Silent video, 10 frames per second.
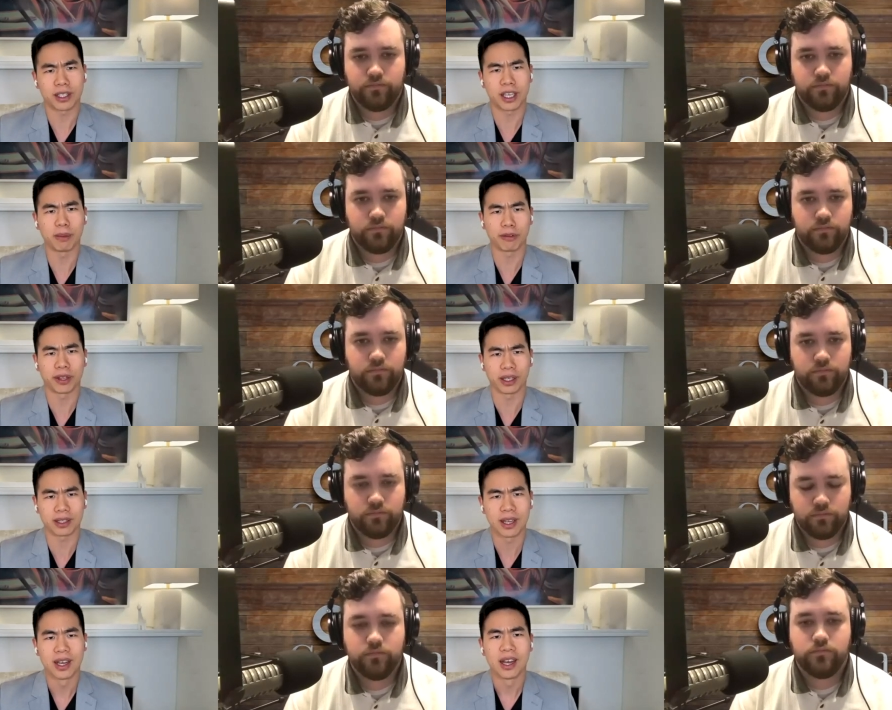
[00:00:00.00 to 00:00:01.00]
Speaker 1: scheme of
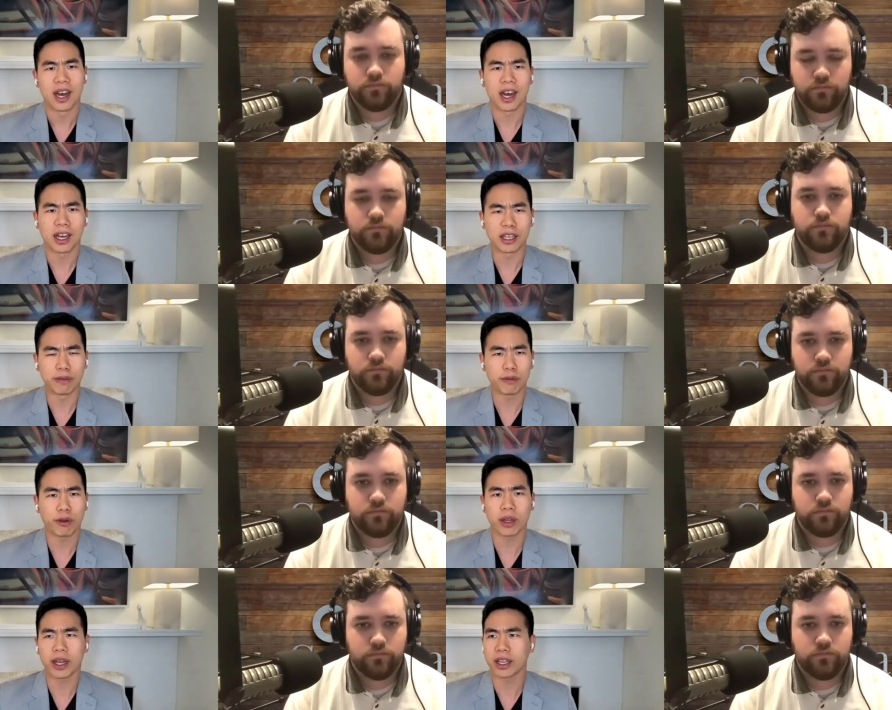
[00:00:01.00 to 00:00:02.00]
things. Uh, even
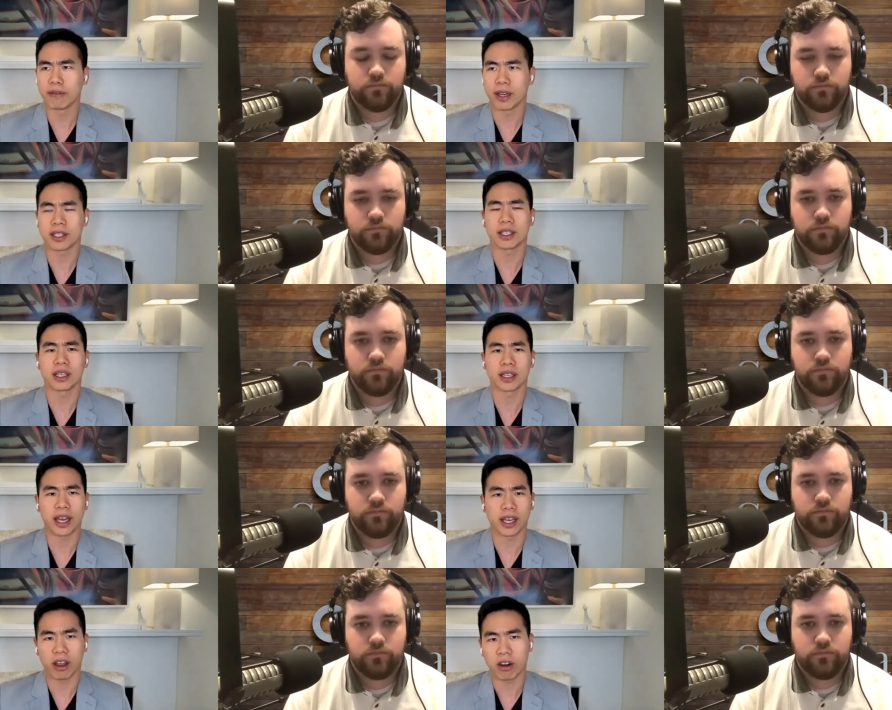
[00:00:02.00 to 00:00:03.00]
for like investing in
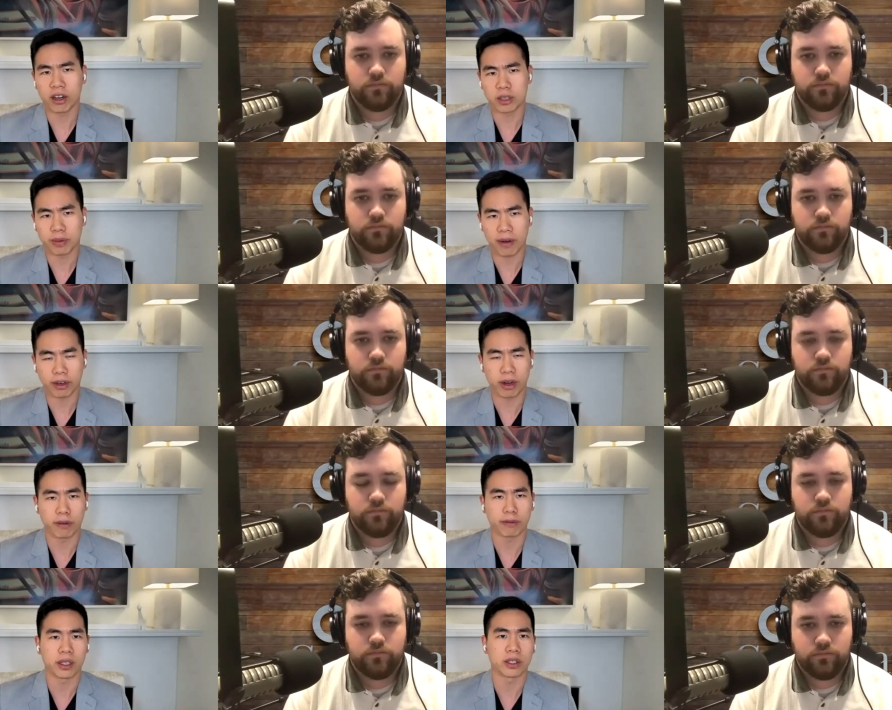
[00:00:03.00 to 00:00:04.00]
KKR's private
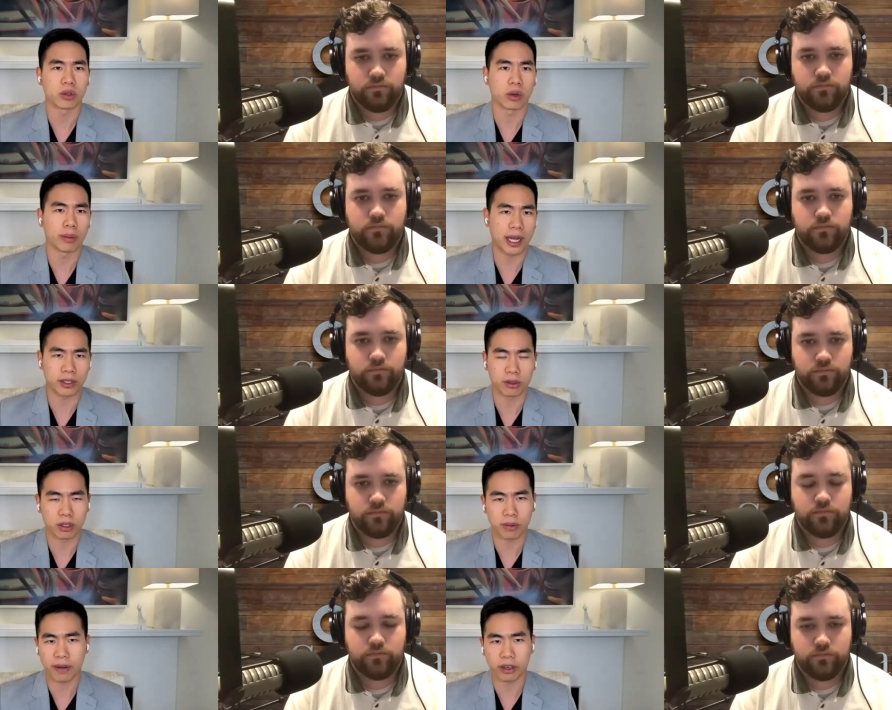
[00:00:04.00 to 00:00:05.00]
credit fund or
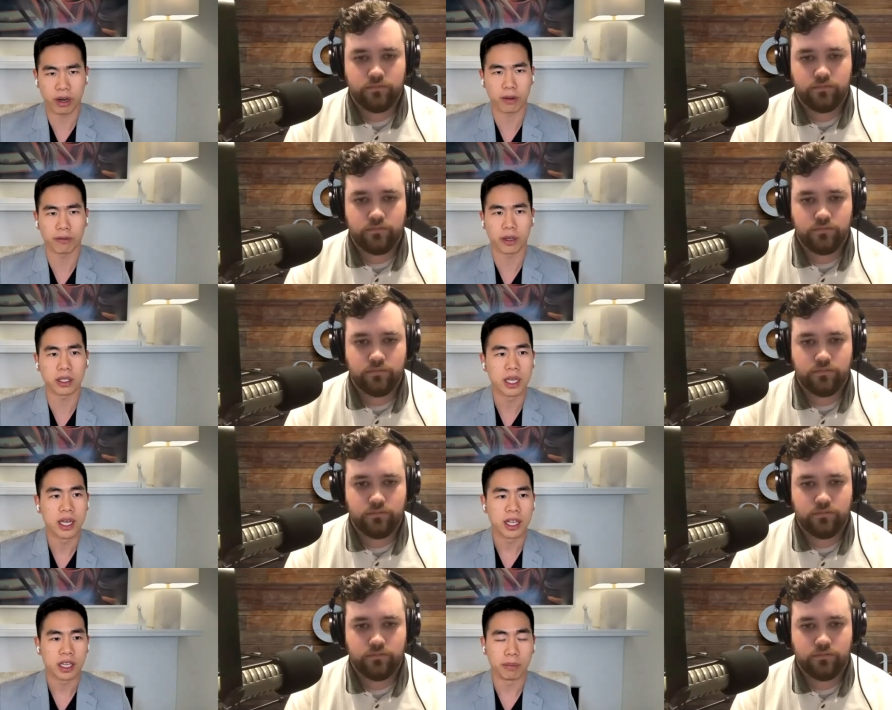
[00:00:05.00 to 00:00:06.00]
Blackstone's private credit fund,
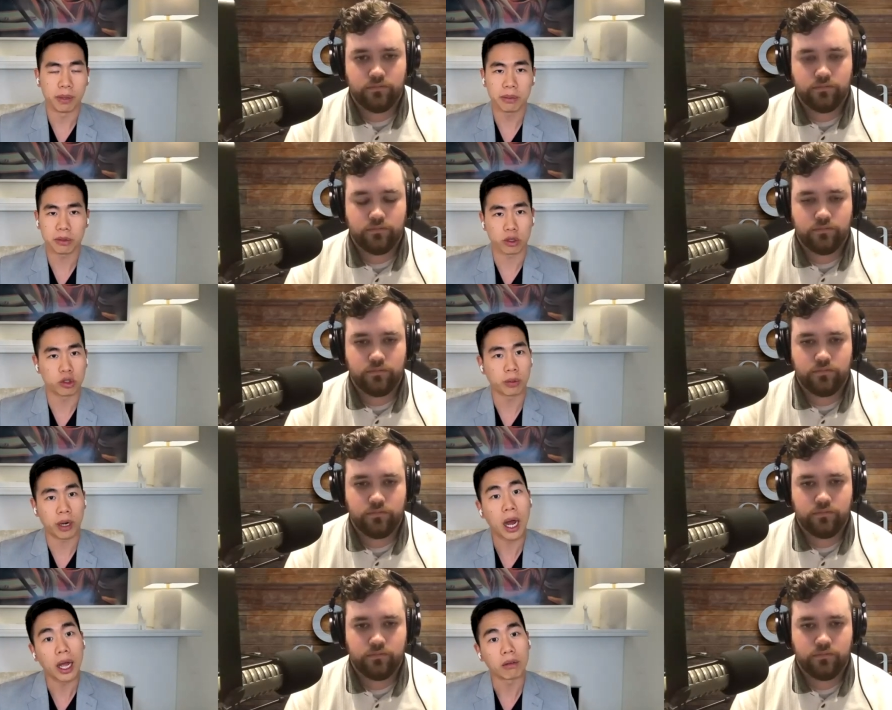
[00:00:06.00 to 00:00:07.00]
the minimums are super
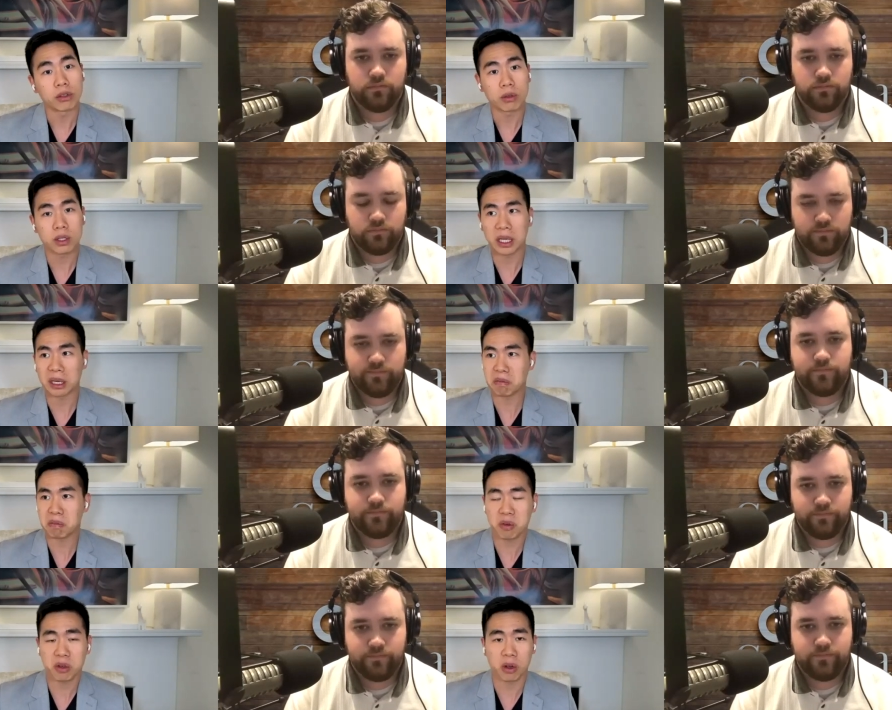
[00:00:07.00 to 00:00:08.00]
high. So it's like
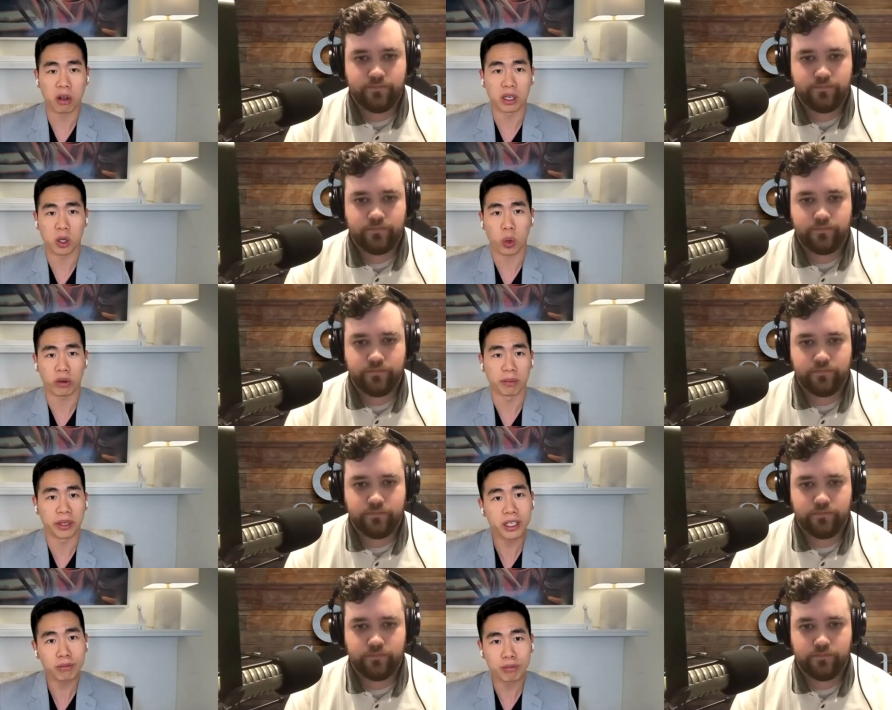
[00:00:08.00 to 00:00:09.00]
call it a quarter of a
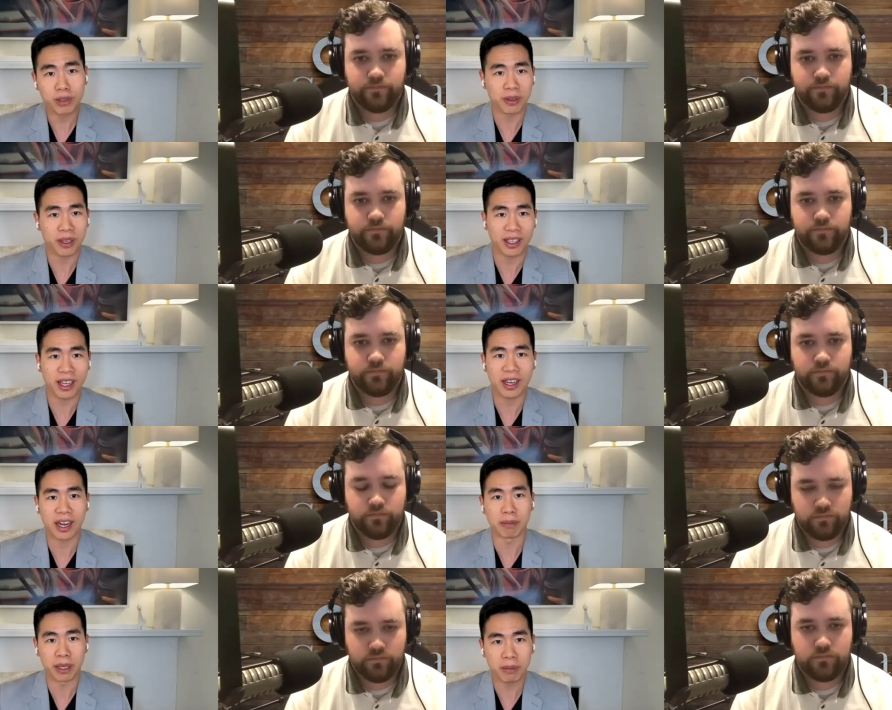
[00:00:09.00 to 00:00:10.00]
million, something like that at
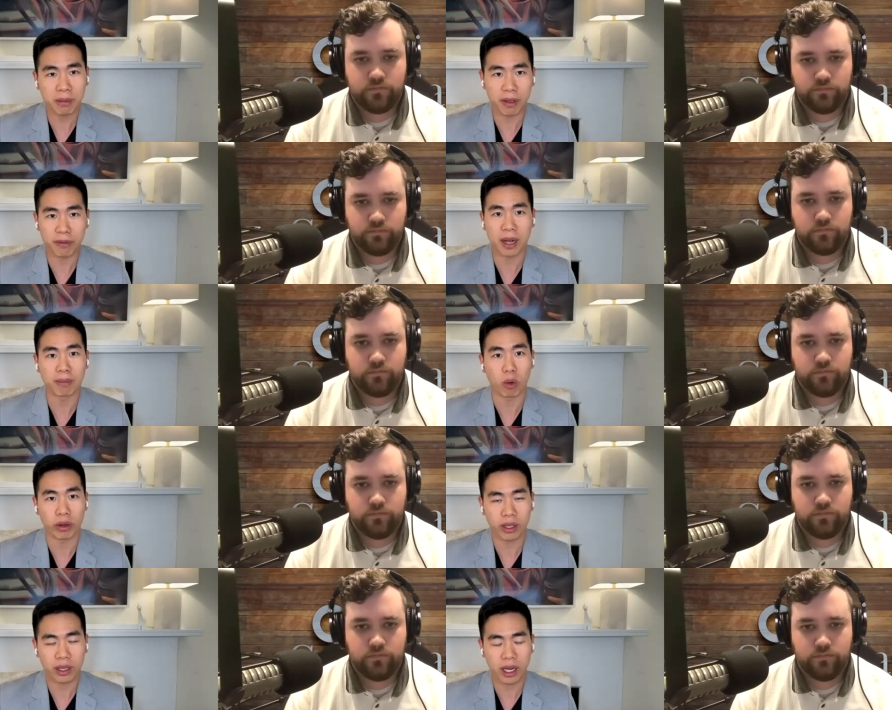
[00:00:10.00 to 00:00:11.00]
a minimum, if not more
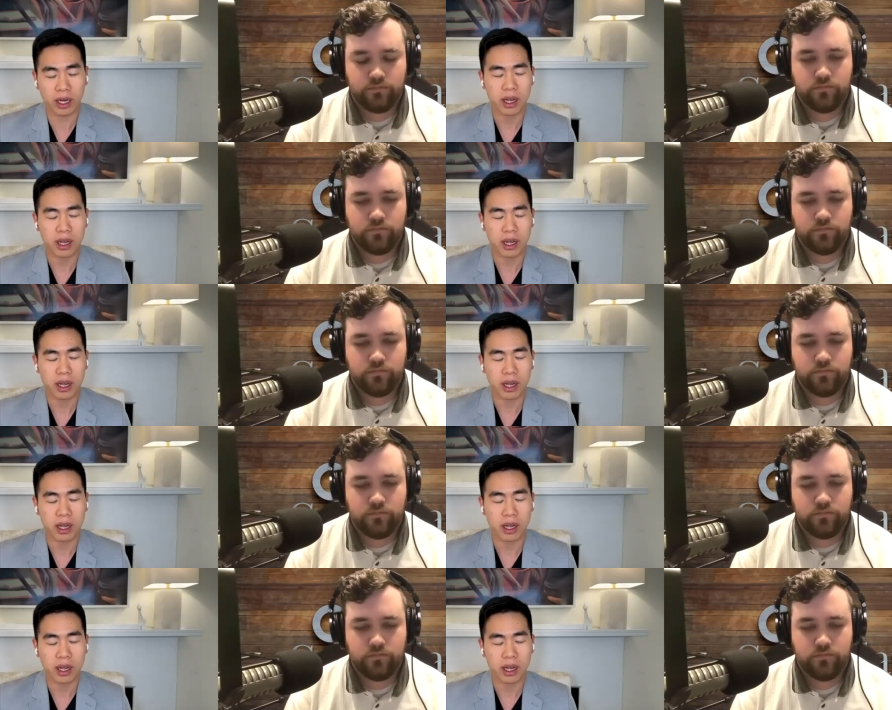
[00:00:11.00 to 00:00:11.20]
than that.